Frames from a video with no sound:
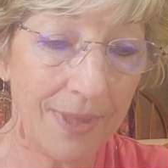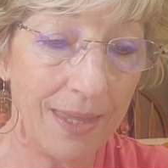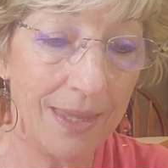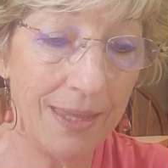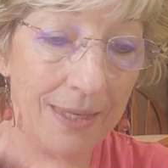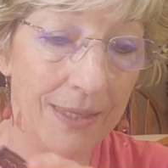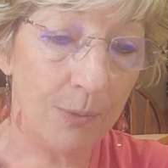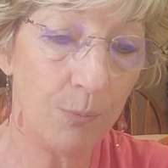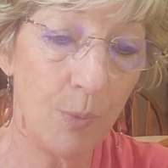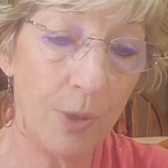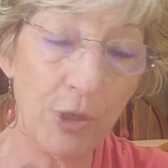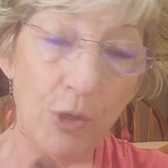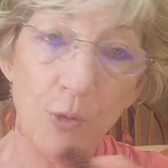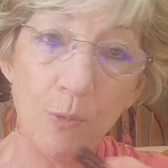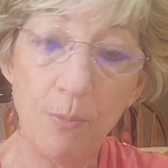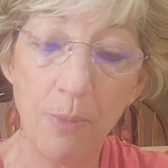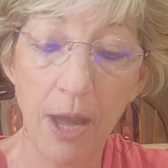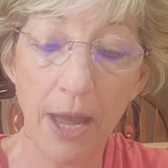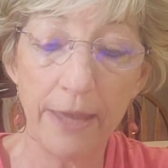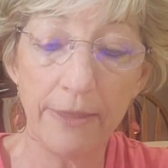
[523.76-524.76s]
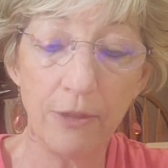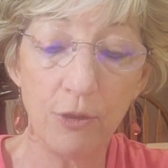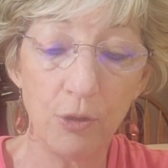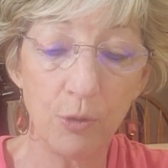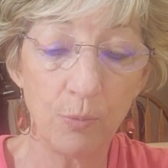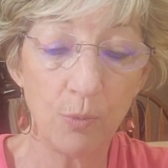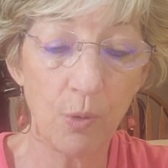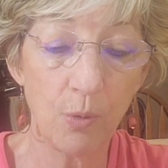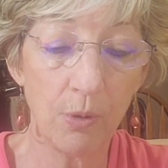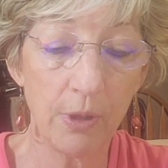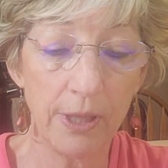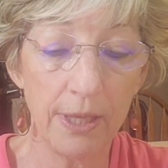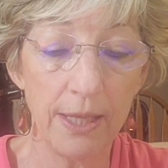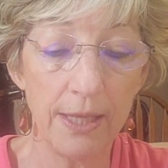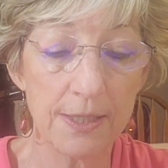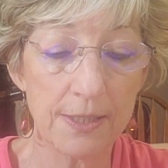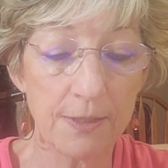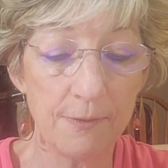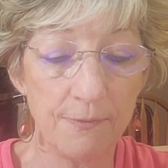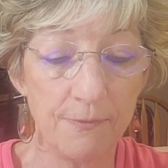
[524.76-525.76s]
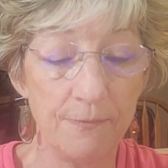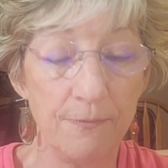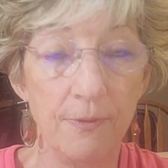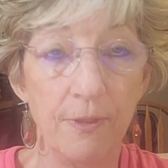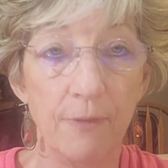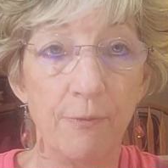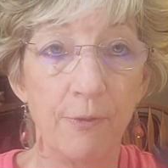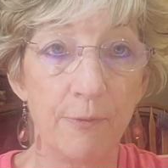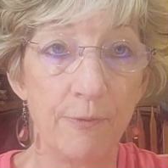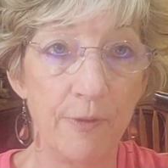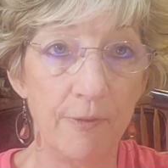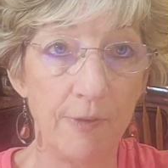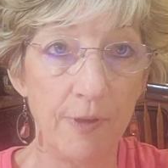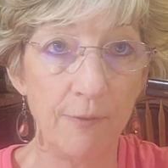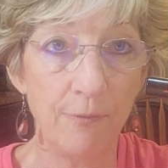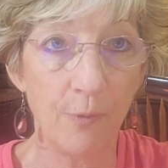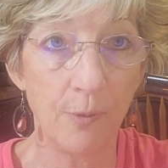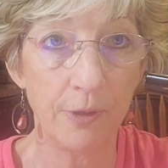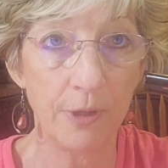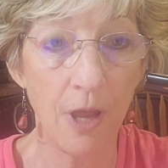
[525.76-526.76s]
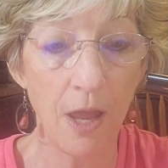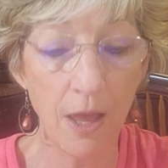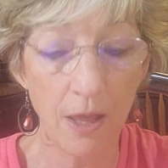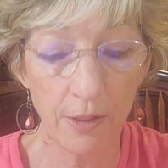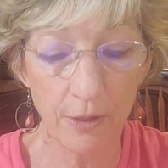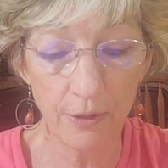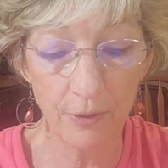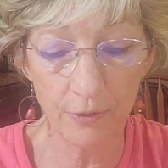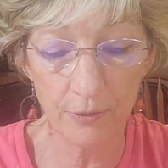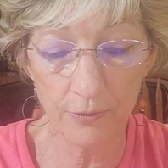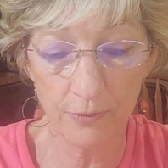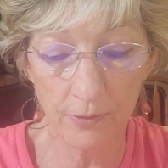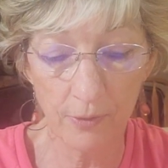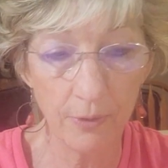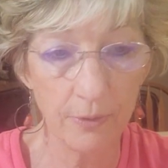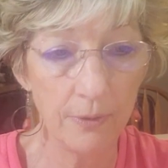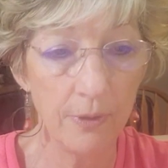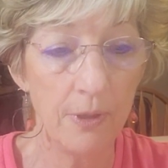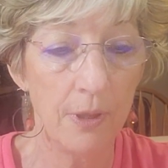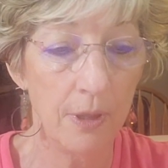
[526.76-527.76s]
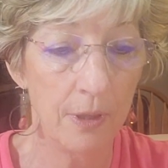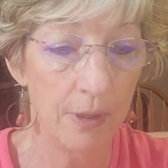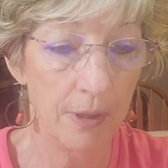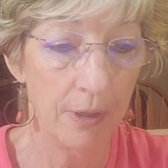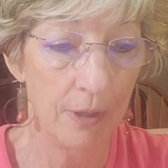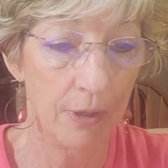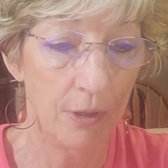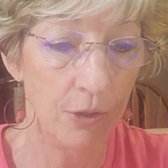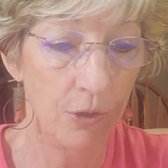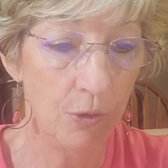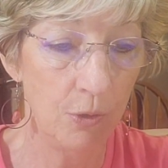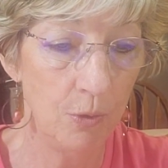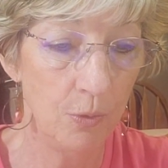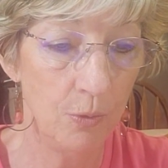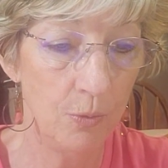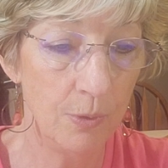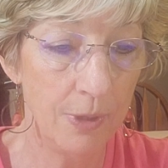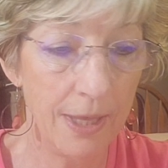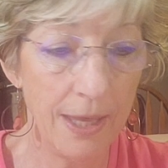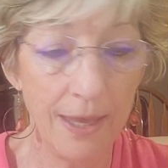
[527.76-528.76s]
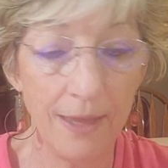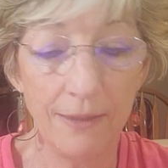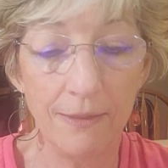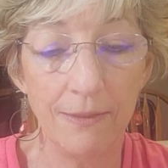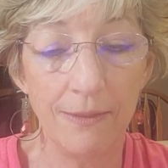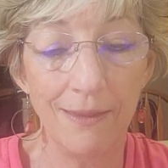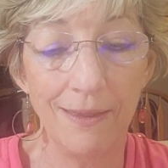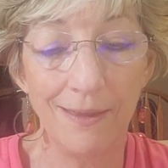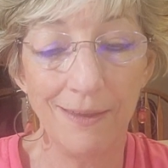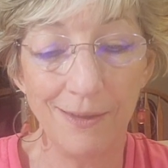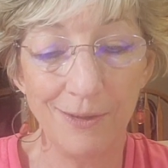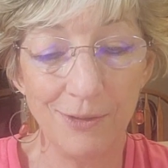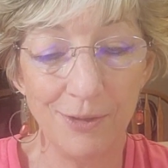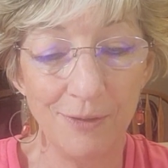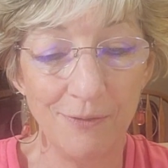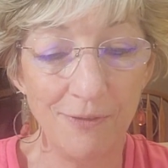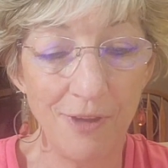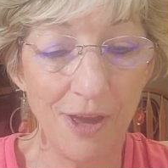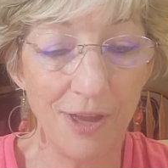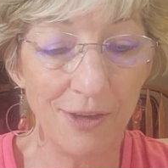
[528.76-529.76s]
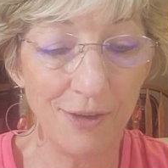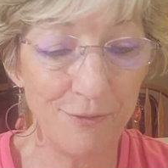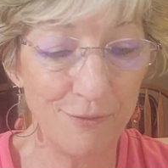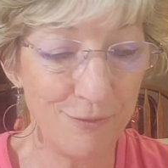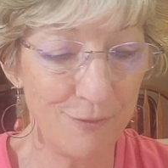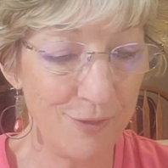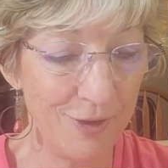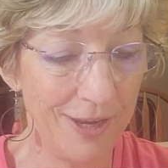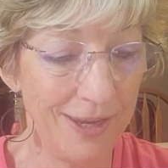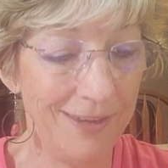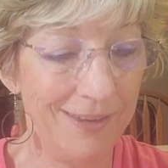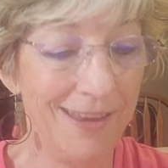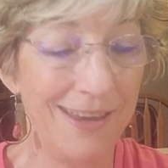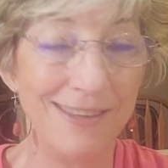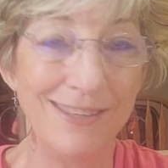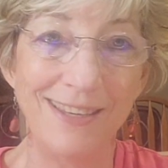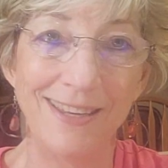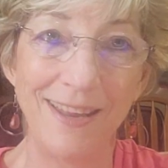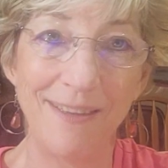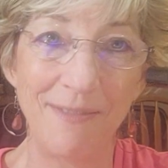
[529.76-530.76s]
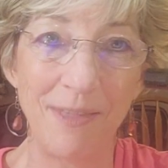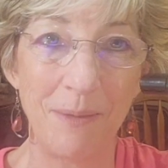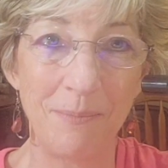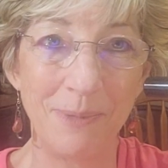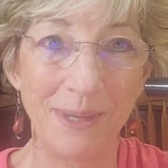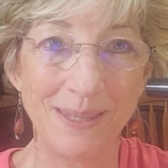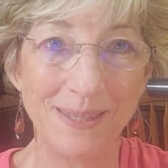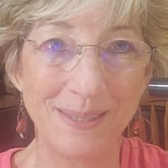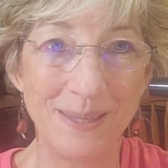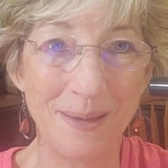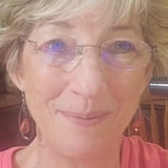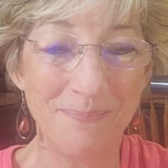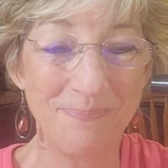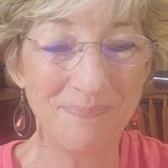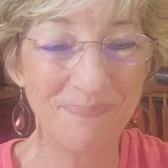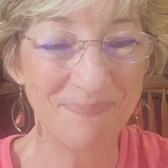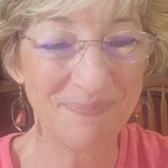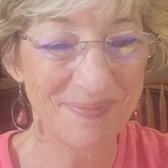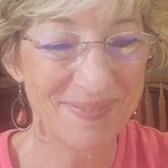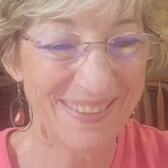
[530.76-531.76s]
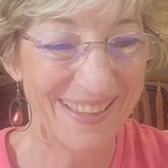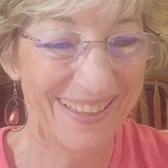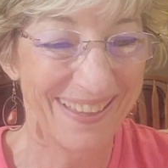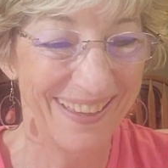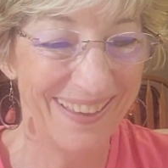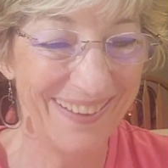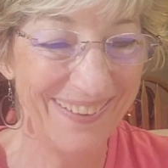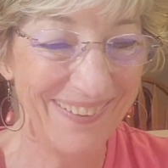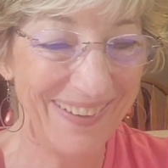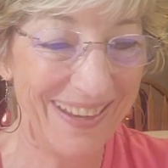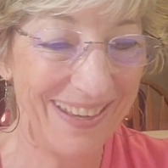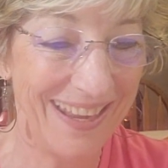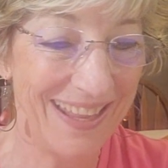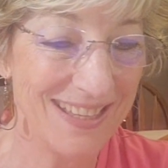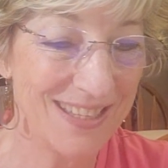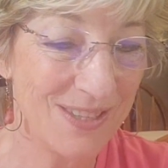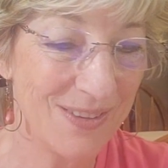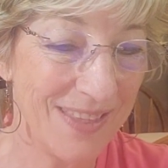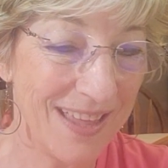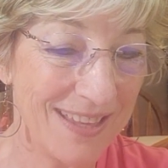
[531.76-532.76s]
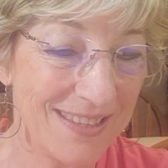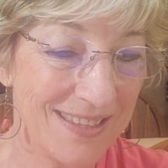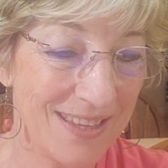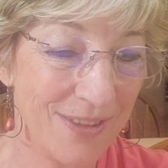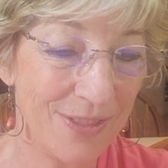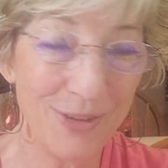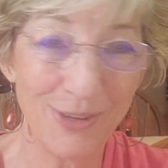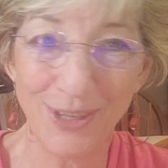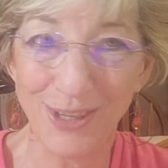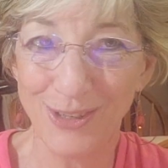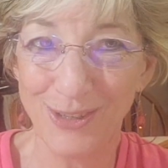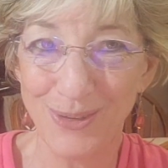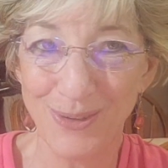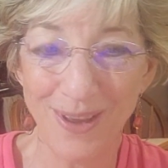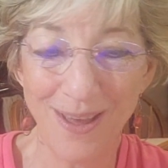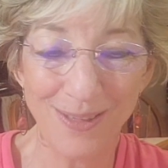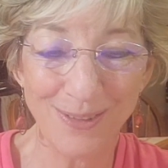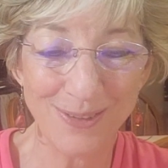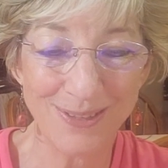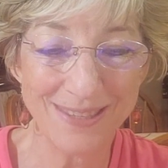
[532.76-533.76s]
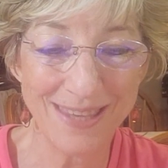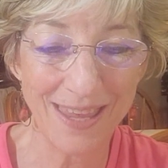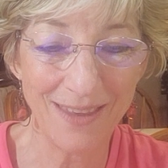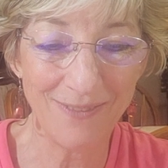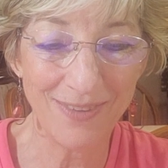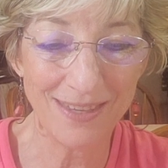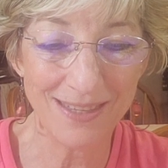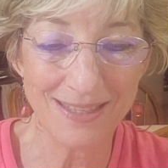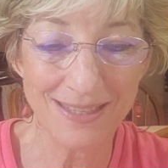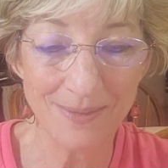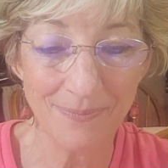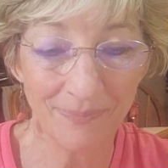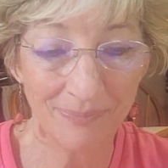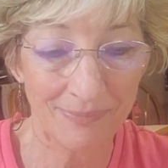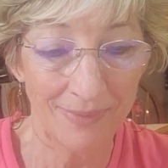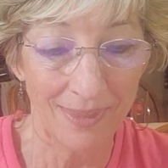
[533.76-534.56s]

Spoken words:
And when you buy the Neroli, it's for $54. You get the Divana free. I did have that mixed up. All right, and so that's a $32 savings.